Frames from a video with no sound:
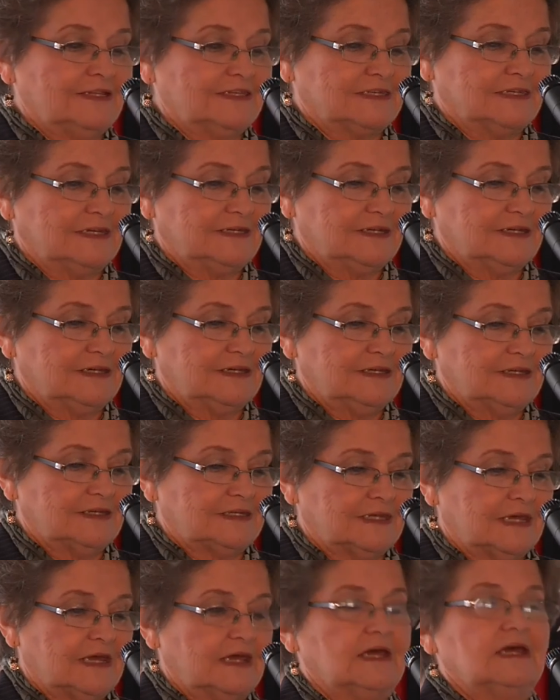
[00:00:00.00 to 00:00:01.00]

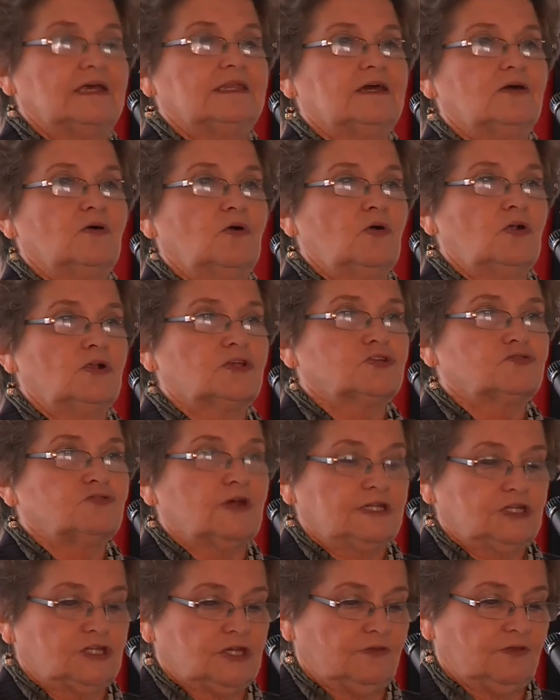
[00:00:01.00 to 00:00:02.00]
NCDs, they're all
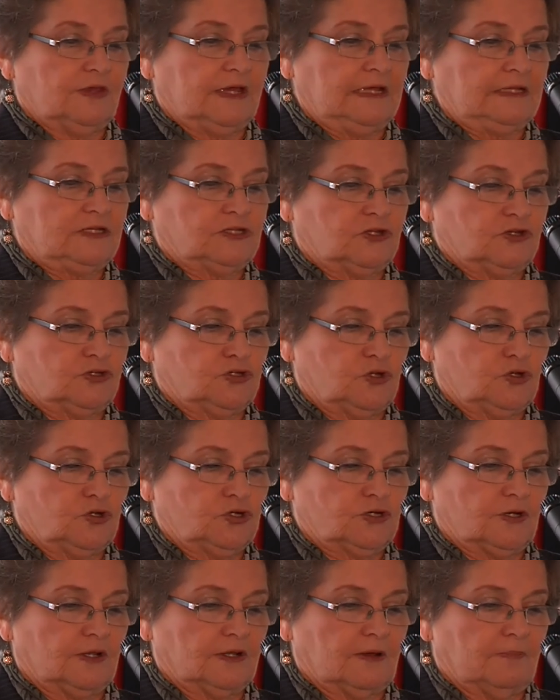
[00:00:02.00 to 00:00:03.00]
stretching the
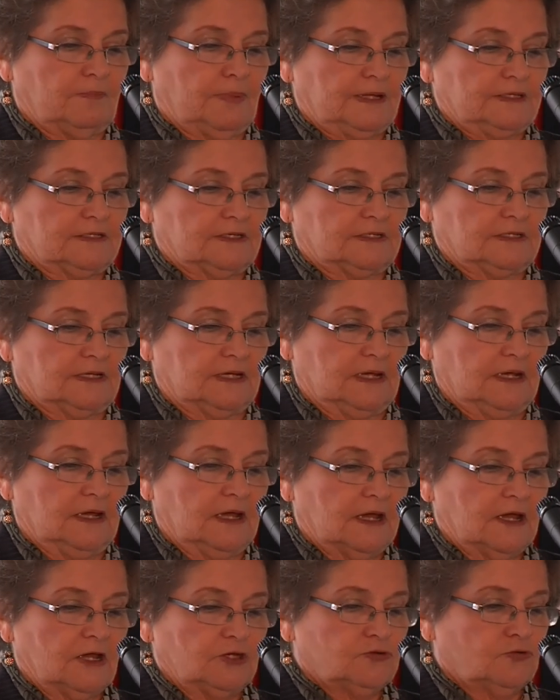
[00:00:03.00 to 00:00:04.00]
institutional
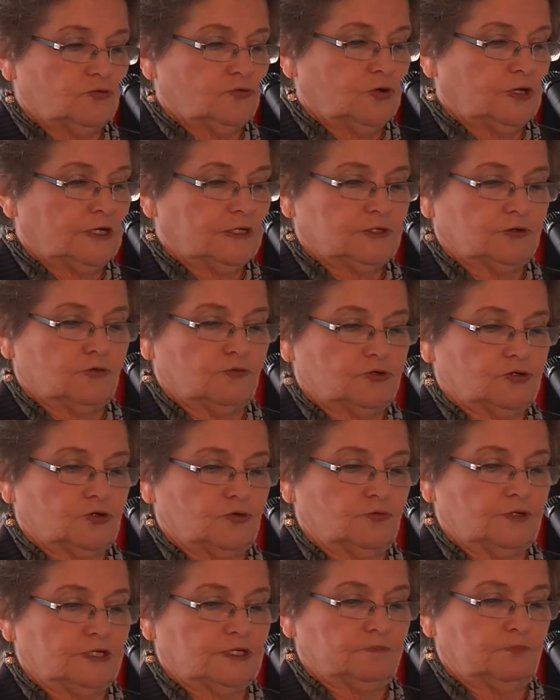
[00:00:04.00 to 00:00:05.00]
capacity
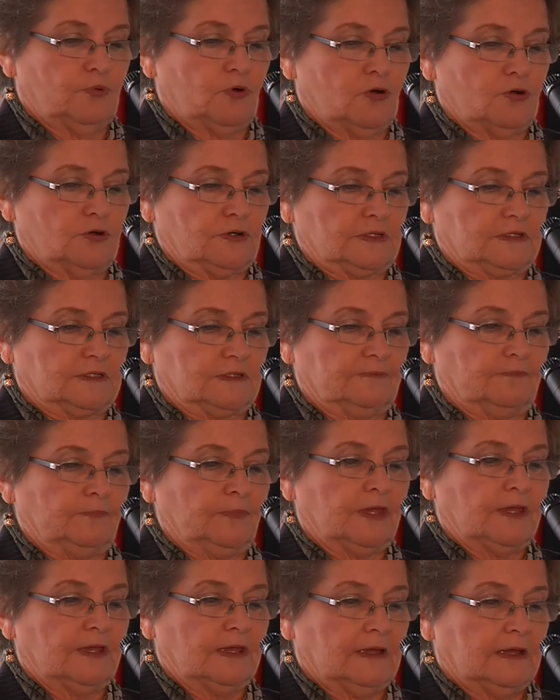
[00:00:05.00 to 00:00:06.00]
to respond,
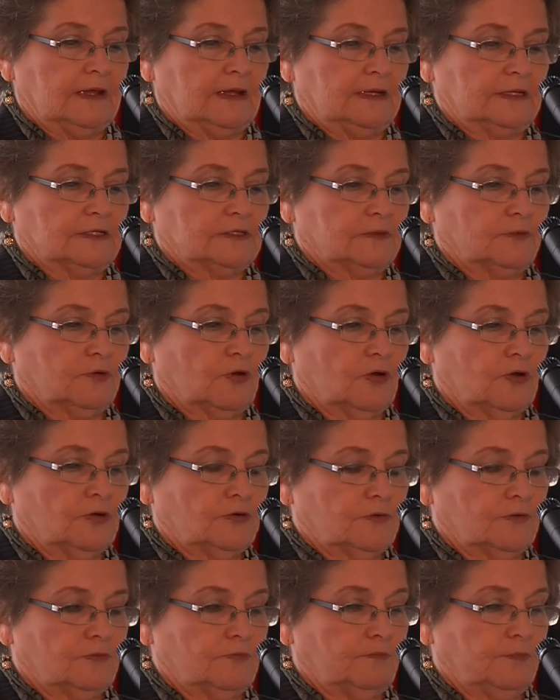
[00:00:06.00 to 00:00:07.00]
and it's
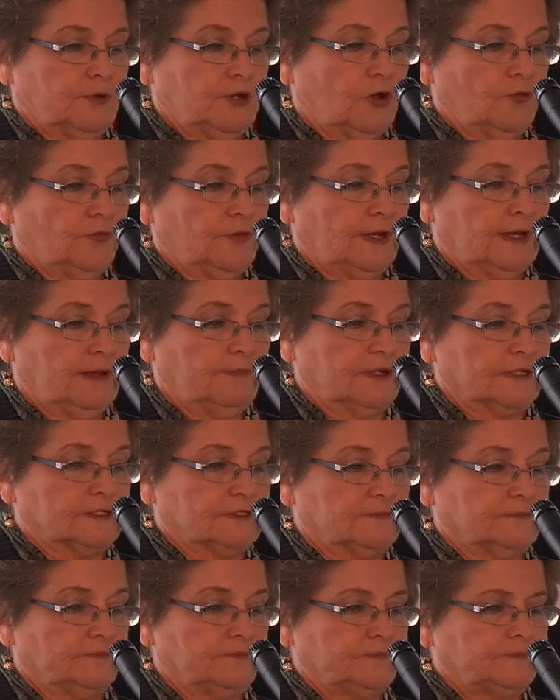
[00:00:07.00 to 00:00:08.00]
gone beyond the
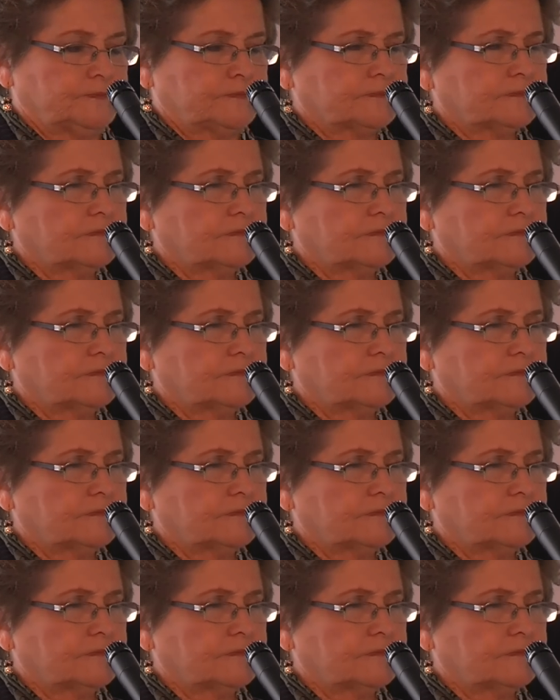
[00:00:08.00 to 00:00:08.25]
limit.